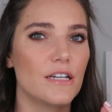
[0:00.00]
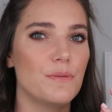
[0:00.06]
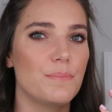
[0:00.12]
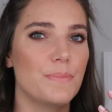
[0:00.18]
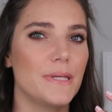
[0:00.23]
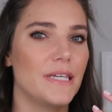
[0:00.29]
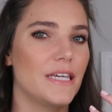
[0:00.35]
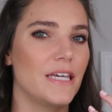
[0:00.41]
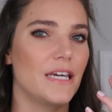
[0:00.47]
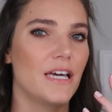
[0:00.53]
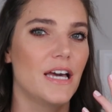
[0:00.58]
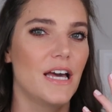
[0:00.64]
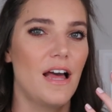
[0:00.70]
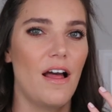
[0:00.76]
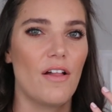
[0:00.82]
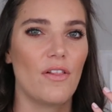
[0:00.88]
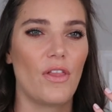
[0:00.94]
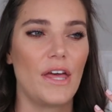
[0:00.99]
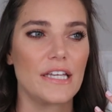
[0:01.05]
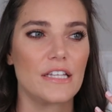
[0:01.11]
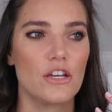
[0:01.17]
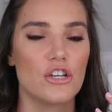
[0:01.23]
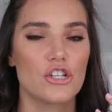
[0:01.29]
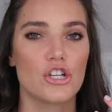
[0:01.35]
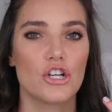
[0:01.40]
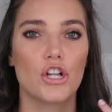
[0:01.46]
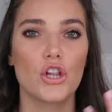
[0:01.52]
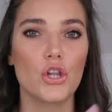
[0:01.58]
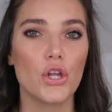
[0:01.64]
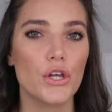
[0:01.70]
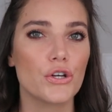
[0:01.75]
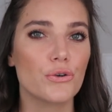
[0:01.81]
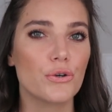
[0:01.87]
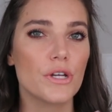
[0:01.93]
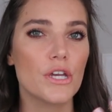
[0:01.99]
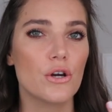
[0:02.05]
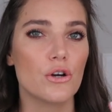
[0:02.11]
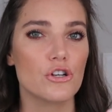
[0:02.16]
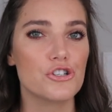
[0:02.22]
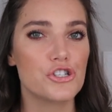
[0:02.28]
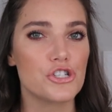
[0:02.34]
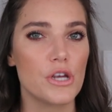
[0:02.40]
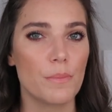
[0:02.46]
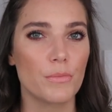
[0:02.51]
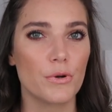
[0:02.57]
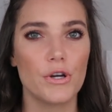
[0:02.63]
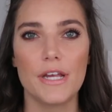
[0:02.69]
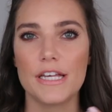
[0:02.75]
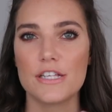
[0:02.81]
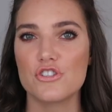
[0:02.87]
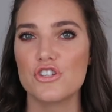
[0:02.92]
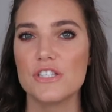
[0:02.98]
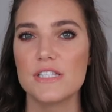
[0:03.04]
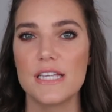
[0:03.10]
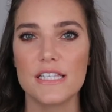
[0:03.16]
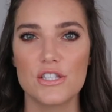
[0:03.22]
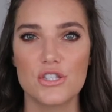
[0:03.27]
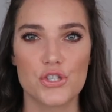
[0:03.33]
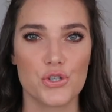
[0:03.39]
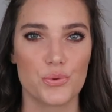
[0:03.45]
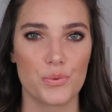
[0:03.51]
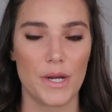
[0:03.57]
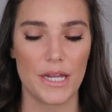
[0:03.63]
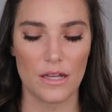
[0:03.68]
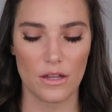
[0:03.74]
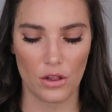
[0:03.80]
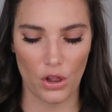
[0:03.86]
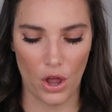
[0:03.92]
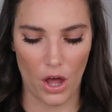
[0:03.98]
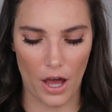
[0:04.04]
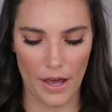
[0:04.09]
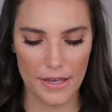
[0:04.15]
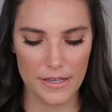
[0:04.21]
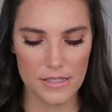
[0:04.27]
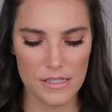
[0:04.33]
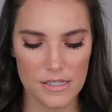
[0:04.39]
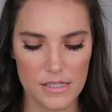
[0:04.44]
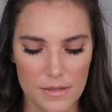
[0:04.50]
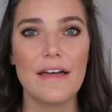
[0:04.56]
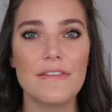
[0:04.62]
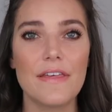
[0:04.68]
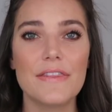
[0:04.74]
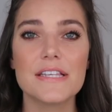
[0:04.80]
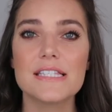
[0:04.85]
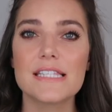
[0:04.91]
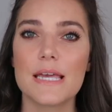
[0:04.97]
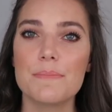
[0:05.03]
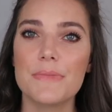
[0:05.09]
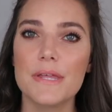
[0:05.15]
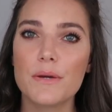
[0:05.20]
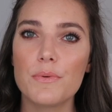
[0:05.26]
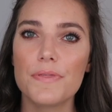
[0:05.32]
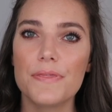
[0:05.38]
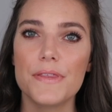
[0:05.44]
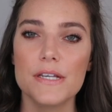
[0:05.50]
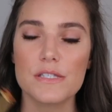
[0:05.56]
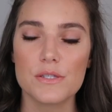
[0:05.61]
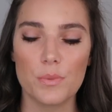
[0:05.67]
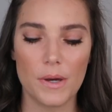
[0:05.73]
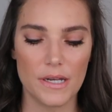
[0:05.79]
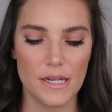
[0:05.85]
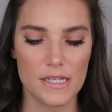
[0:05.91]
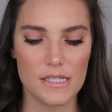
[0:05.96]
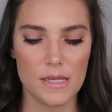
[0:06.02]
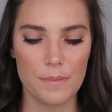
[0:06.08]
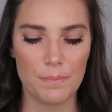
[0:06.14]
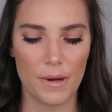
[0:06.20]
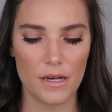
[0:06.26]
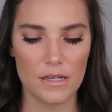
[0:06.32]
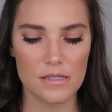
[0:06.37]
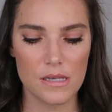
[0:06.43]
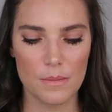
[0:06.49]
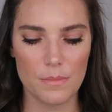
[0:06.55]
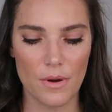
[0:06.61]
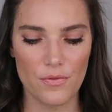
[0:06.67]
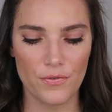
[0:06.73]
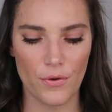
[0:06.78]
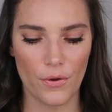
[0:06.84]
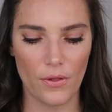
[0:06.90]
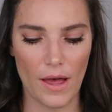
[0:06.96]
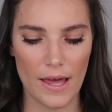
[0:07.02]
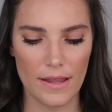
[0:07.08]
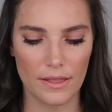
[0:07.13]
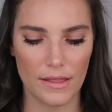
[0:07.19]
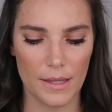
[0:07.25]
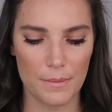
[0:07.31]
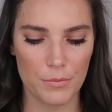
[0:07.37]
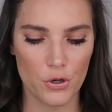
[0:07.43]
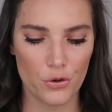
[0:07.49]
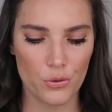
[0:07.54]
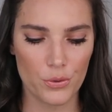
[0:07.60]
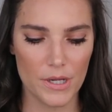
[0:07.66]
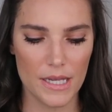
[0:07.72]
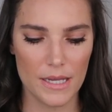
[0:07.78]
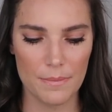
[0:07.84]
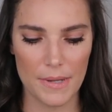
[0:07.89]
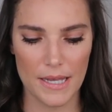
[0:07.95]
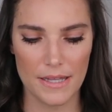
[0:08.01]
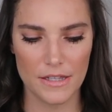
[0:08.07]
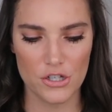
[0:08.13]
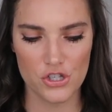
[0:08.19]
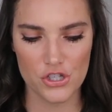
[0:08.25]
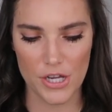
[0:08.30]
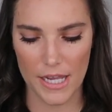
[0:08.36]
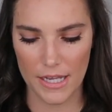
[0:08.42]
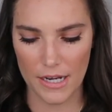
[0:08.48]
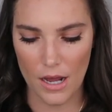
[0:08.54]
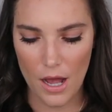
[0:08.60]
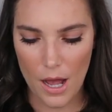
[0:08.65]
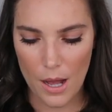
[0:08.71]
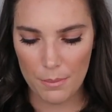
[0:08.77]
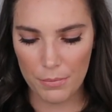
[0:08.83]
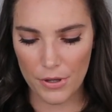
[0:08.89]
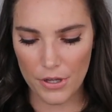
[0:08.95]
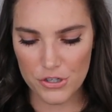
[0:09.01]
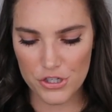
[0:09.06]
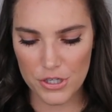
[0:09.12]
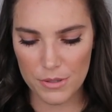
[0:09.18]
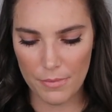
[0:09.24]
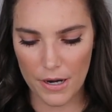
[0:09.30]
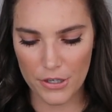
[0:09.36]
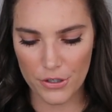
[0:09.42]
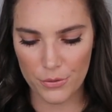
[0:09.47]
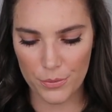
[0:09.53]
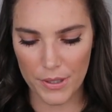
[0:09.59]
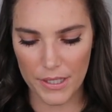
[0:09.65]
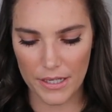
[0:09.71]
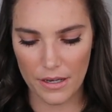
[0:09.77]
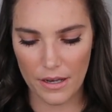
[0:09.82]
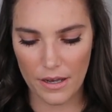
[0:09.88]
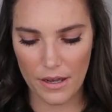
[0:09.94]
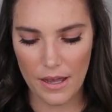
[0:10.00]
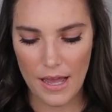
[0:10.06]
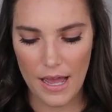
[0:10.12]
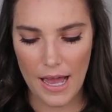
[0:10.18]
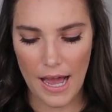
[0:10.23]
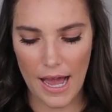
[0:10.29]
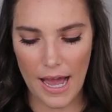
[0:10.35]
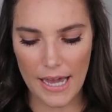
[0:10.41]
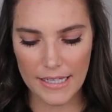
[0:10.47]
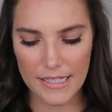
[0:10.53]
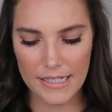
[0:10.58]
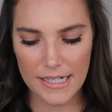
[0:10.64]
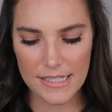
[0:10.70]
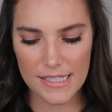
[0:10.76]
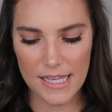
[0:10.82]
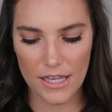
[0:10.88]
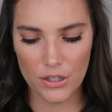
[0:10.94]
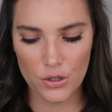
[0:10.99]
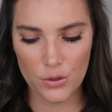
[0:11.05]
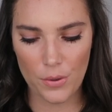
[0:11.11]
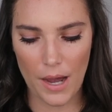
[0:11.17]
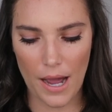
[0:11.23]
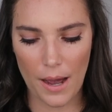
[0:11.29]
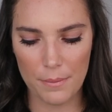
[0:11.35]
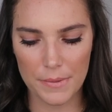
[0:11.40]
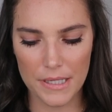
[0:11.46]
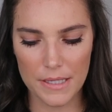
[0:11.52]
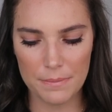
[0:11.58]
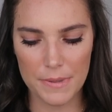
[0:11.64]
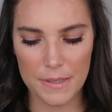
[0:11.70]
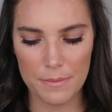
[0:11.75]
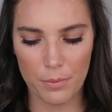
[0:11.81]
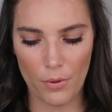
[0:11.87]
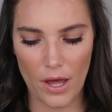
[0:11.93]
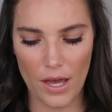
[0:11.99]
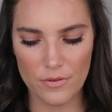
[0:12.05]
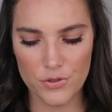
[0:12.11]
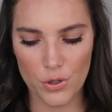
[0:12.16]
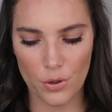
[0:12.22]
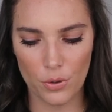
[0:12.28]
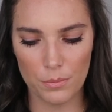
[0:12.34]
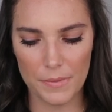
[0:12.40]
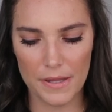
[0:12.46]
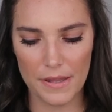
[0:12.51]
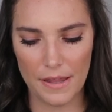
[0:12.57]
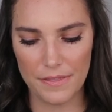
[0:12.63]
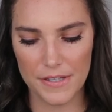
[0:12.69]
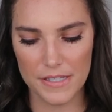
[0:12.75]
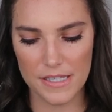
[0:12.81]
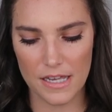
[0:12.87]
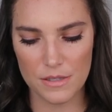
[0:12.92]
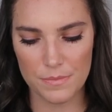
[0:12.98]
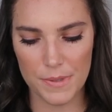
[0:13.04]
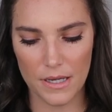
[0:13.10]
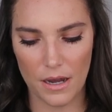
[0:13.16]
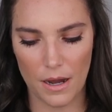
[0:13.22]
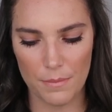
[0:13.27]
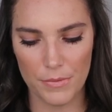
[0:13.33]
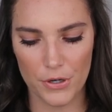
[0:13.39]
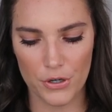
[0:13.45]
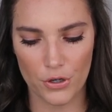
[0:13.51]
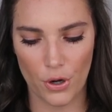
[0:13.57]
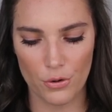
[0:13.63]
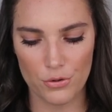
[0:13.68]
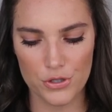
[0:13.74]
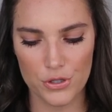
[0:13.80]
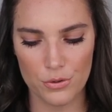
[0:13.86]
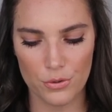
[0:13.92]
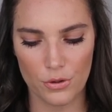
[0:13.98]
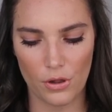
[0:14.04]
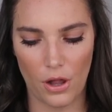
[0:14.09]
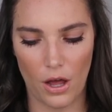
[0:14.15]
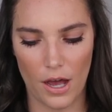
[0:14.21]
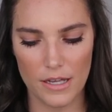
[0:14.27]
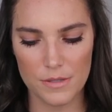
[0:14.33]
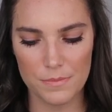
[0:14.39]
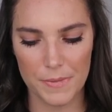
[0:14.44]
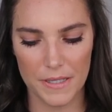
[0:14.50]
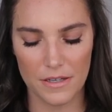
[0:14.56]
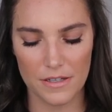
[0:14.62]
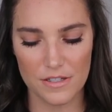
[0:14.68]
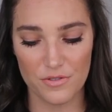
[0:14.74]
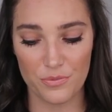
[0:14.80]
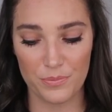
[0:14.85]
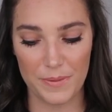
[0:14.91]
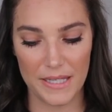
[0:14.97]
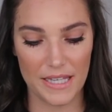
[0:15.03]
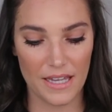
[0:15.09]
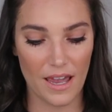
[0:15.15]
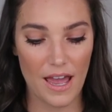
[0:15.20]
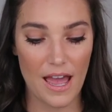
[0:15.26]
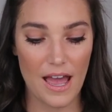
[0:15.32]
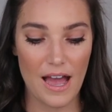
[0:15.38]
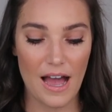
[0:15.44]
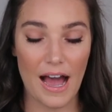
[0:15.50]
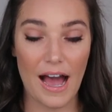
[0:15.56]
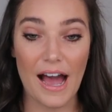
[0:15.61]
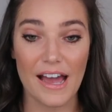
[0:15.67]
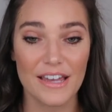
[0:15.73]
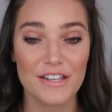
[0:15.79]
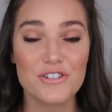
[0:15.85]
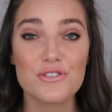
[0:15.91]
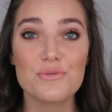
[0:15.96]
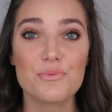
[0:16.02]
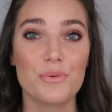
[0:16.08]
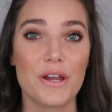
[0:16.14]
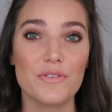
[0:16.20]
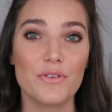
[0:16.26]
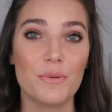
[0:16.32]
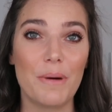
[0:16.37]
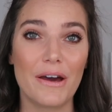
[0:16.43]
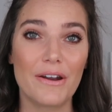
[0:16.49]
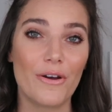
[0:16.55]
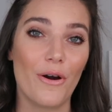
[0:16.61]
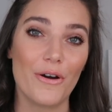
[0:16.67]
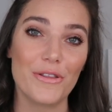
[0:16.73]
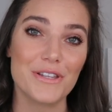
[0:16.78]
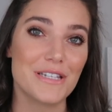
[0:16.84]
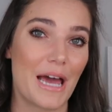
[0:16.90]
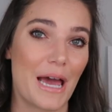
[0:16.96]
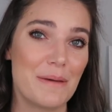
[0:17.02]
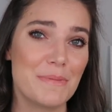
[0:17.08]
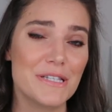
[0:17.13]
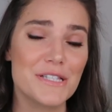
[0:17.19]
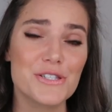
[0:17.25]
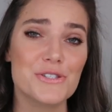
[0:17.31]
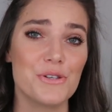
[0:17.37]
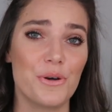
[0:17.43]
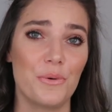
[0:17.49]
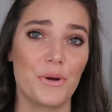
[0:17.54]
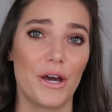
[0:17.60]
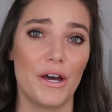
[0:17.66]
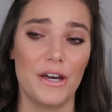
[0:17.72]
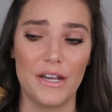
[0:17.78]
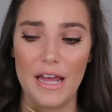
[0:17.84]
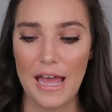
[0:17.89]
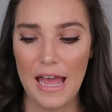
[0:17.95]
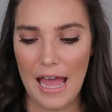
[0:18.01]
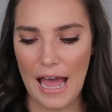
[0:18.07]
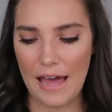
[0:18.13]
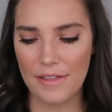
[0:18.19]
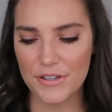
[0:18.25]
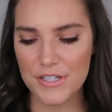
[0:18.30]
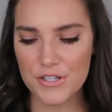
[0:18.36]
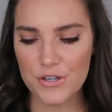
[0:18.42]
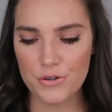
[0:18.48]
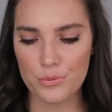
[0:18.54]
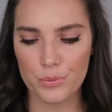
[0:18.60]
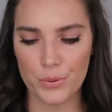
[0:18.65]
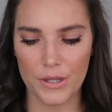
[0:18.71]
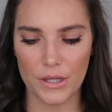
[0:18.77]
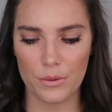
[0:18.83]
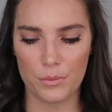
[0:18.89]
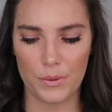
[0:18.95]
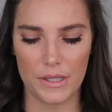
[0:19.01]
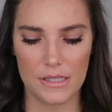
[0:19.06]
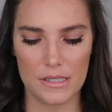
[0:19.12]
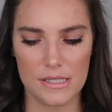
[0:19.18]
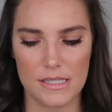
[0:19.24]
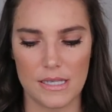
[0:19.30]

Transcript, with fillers: gonna be like glittery or shimmery. It's just a straight gloss. And then the same thing with this one is the Buxom Full On Lip Cream in the shade Blushing Margarita. I cannot tell you how many people have told me that this has become their go-to gloss because of me. I just rave about it all the time. It's so good. And these are really, really